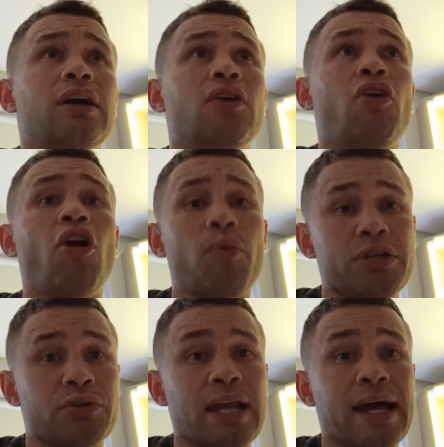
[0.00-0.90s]

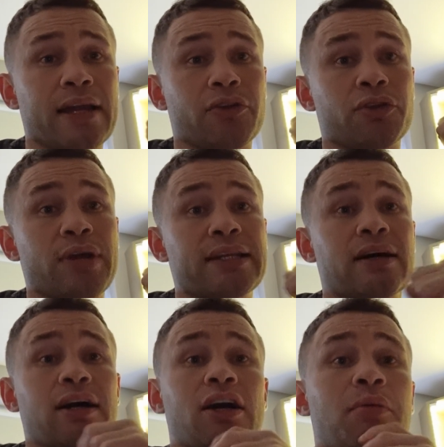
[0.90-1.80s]
always relying on the right
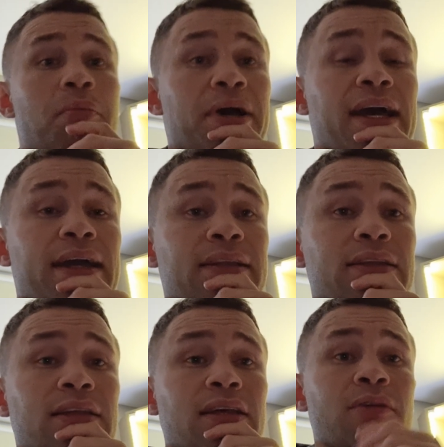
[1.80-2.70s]
hand coming behind
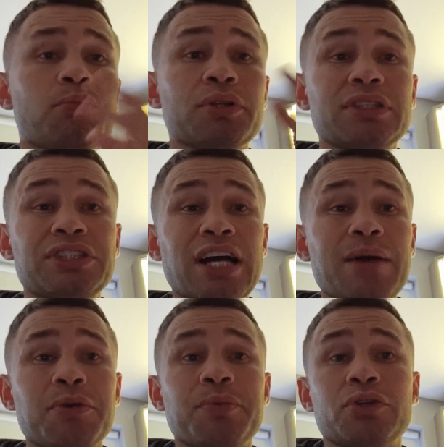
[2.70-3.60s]
it. But the
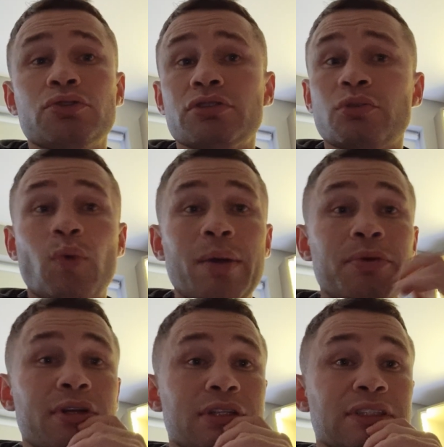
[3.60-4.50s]
jab could be used as a
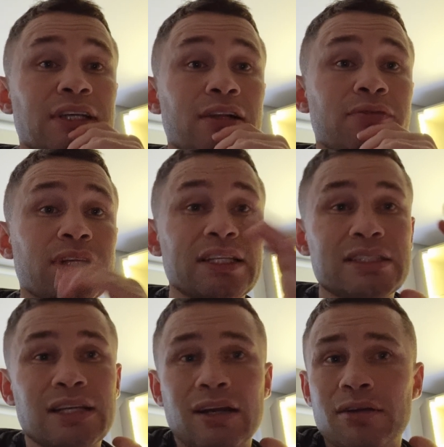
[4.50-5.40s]
weapon in itself. Like, he's
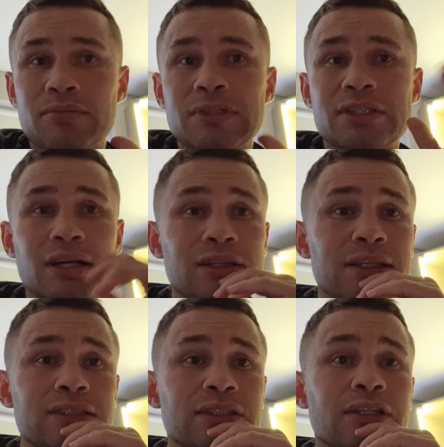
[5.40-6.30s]
got a
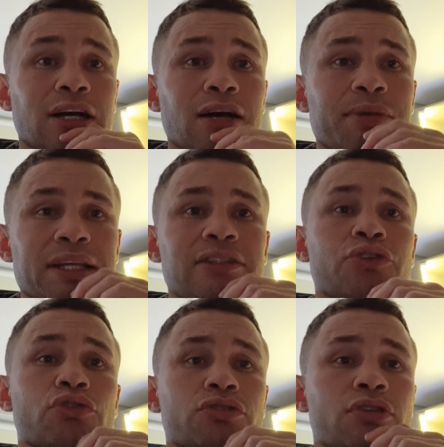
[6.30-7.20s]
decent jab. He needs to
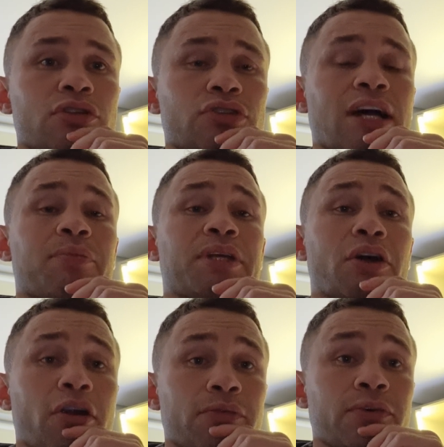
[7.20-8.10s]
use it to try and be
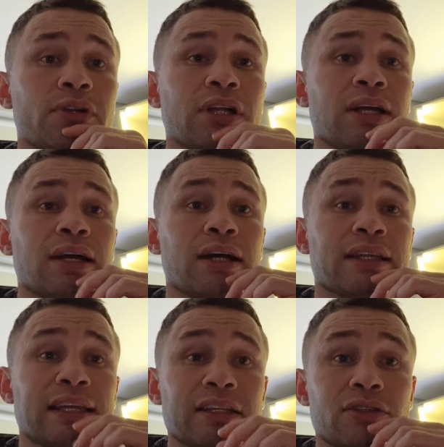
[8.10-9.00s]
hurtful and
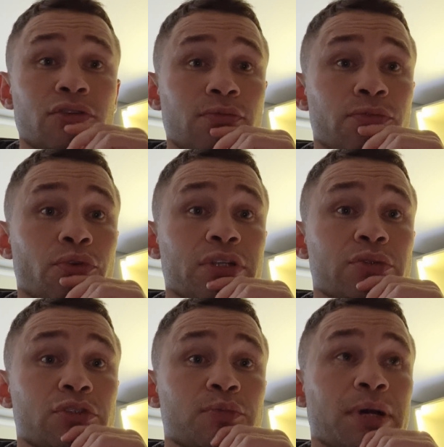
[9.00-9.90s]
to get
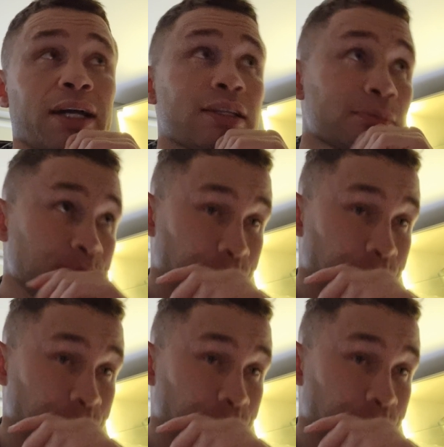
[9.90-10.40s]
Fury's respect.